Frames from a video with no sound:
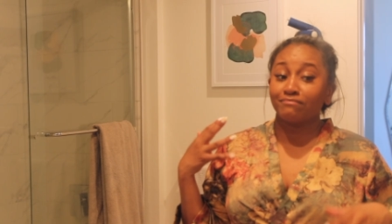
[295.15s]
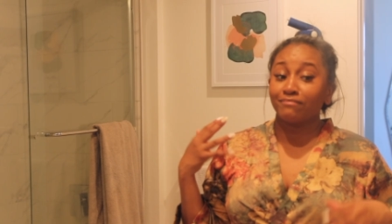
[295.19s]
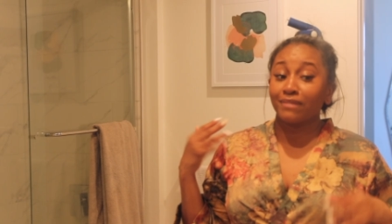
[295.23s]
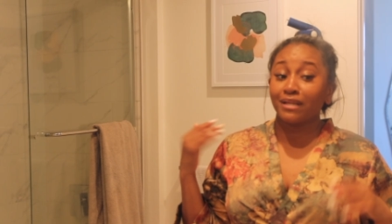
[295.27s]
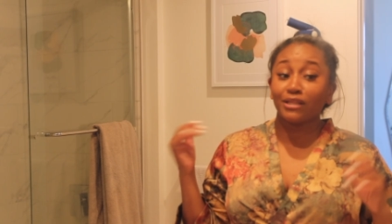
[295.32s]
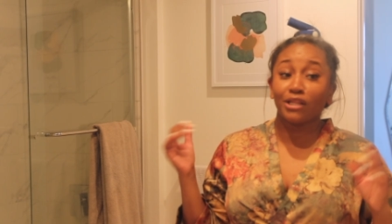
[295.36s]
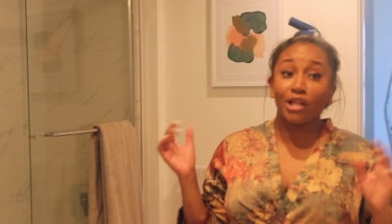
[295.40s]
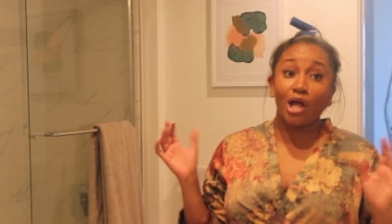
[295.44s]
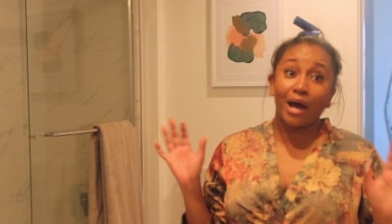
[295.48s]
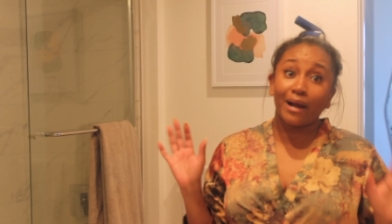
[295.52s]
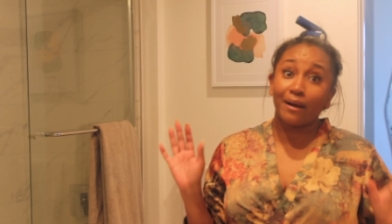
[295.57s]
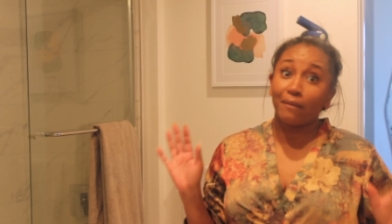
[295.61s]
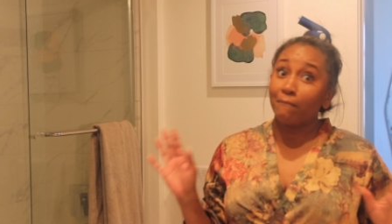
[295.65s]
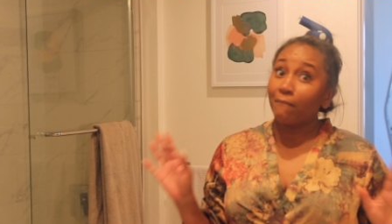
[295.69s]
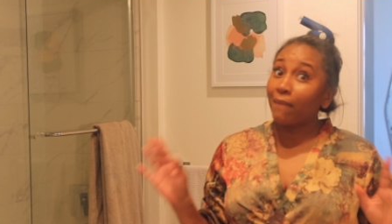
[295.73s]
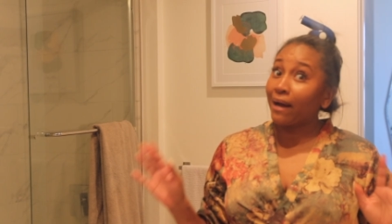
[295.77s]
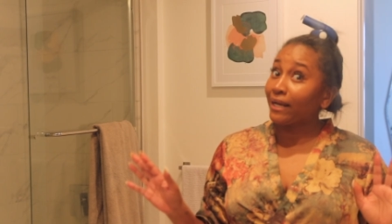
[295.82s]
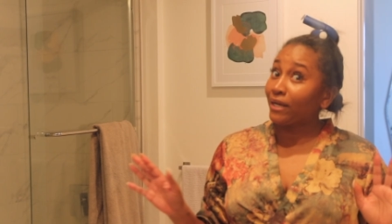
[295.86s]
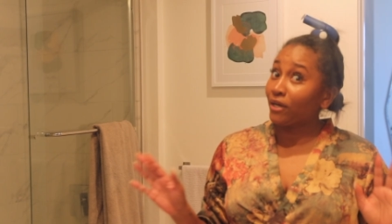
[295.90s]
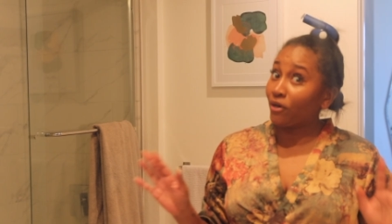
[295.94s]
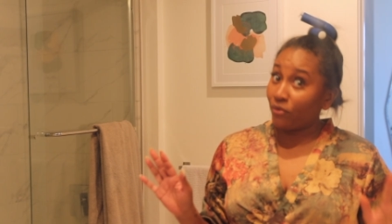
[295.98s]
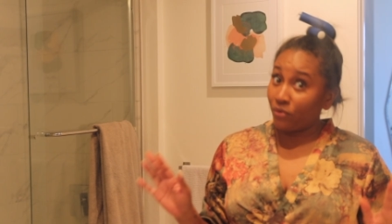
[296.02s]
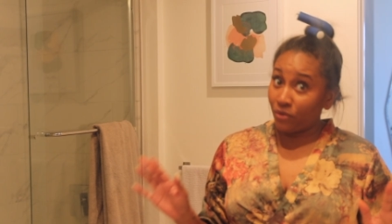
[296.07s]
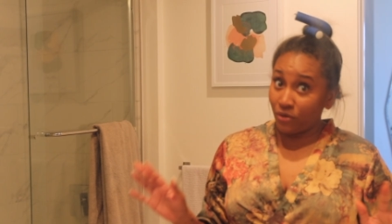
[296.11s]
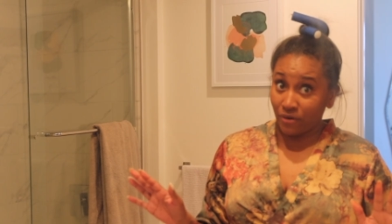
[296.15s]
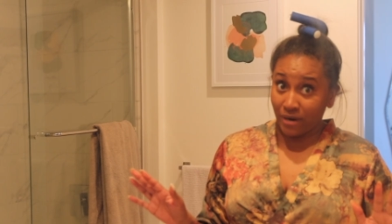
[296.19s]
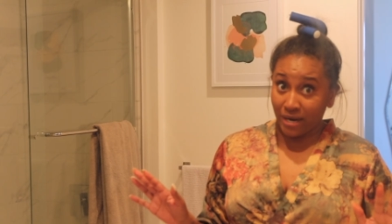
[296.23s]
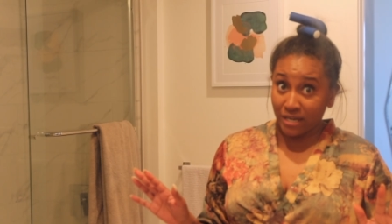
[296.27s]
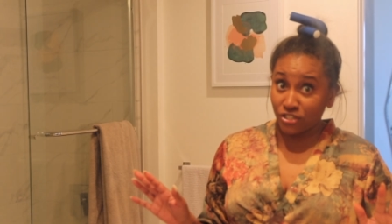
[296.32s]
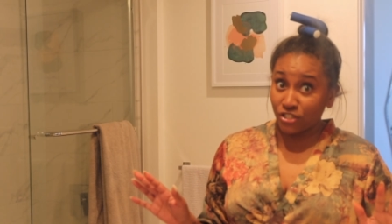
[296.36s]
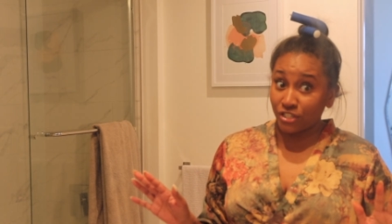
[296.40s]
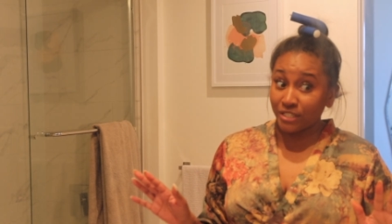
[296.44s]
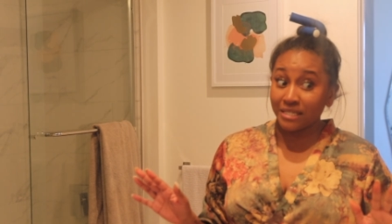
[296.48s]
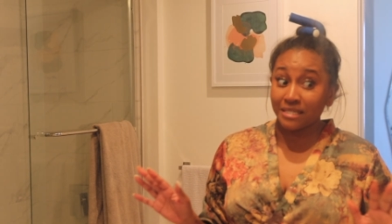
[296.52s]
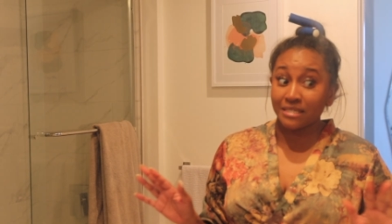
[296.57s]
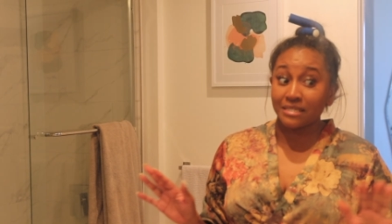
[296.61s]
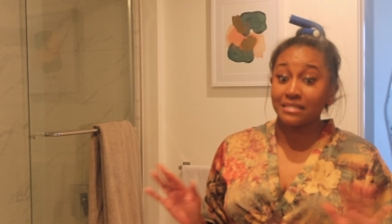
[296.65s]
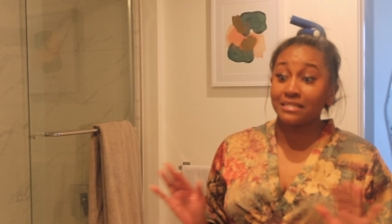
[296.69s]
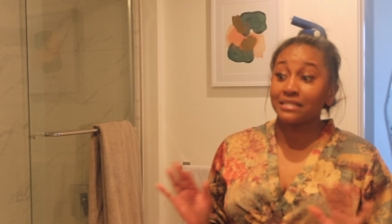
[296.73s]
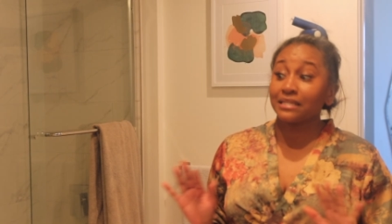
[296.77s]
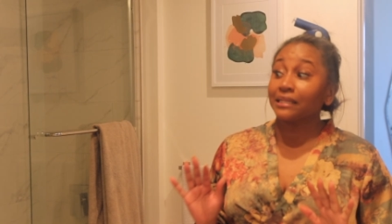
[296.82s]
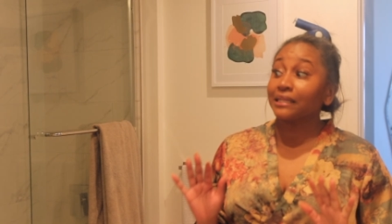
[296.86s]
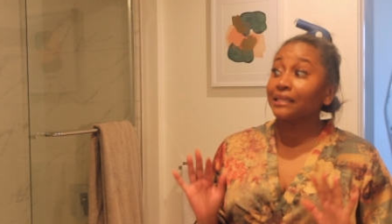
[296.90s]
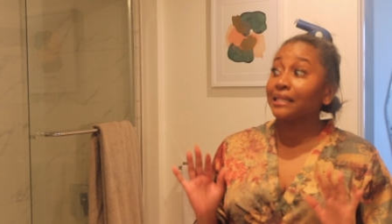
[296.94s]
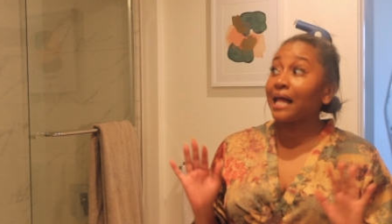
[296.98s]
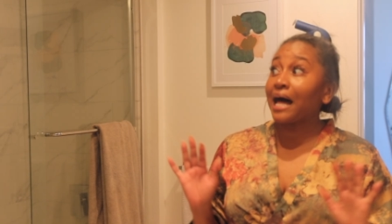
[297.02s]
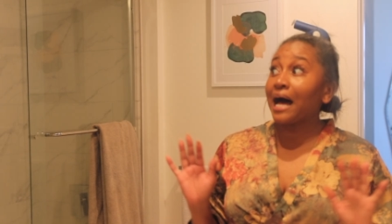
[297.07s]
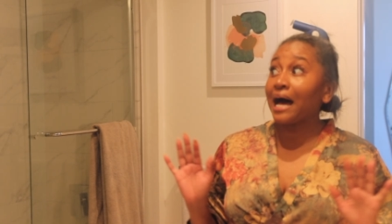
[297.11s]
a lot of
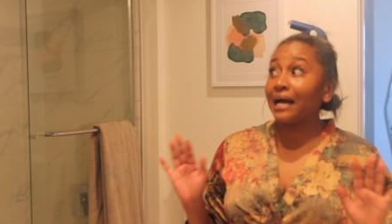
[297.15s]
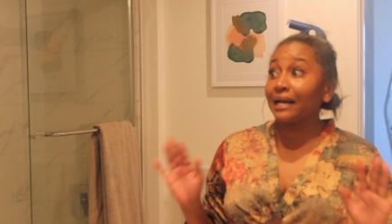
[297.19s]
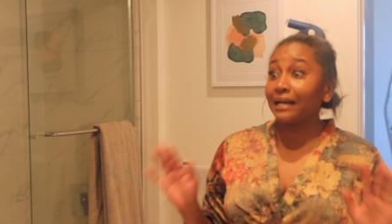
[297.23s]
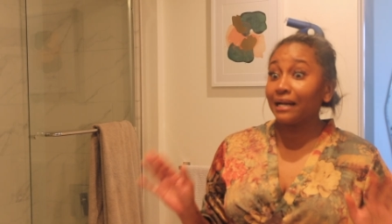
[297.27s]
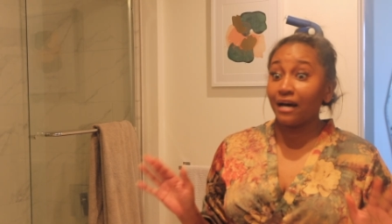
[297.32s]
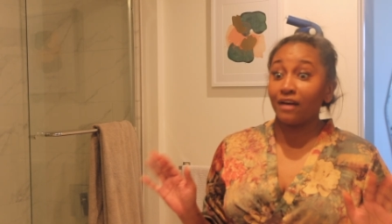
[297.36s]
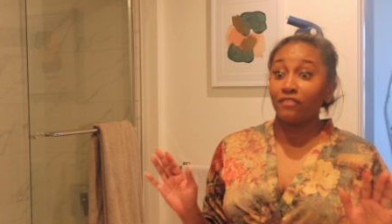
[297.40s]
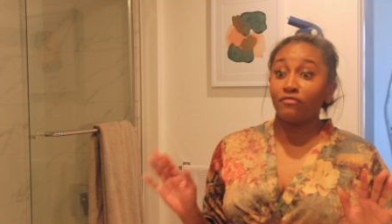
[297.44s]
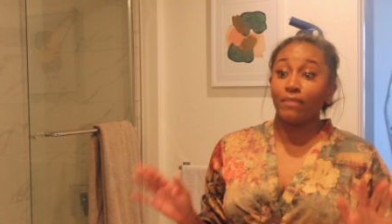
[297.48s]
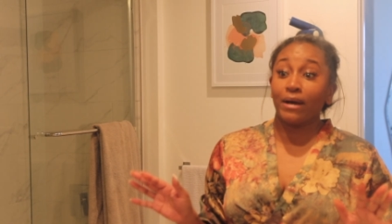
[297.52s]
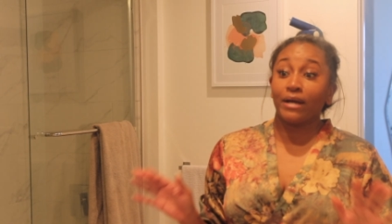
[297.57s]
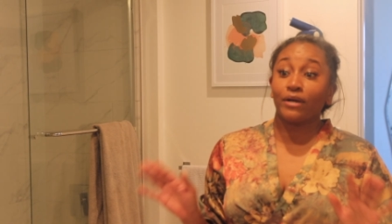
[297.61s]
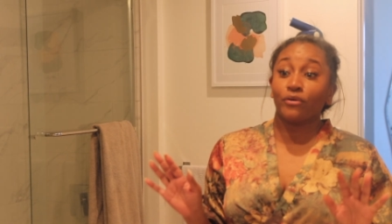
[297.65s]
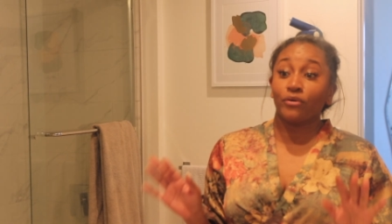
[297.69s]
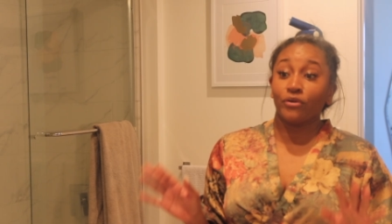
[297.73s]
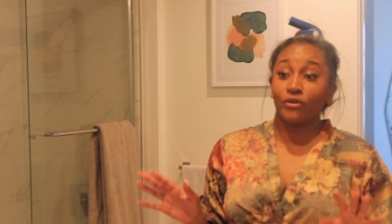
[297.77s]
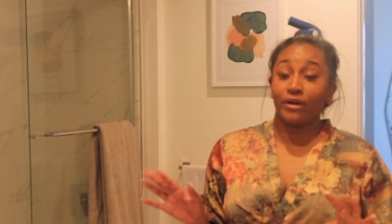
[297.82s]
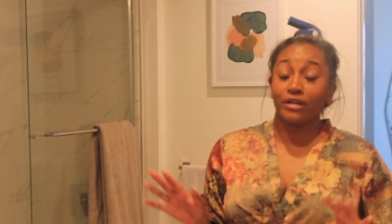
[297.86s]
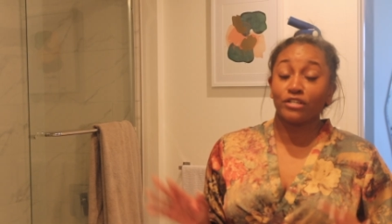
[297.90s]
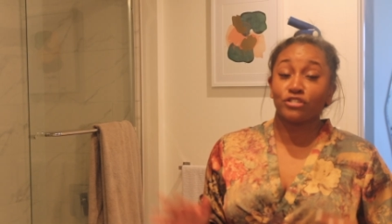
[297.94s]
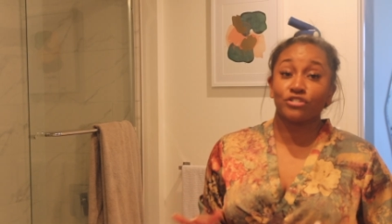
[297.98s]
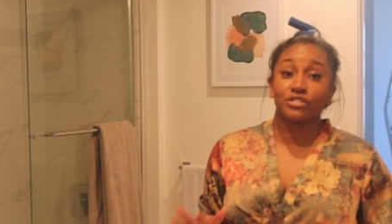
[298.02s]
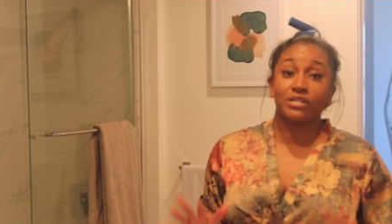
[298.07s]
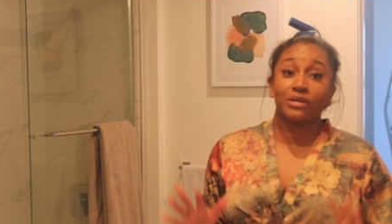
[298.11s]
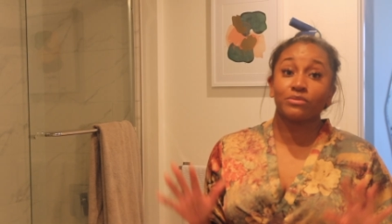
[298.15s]
microaggressions.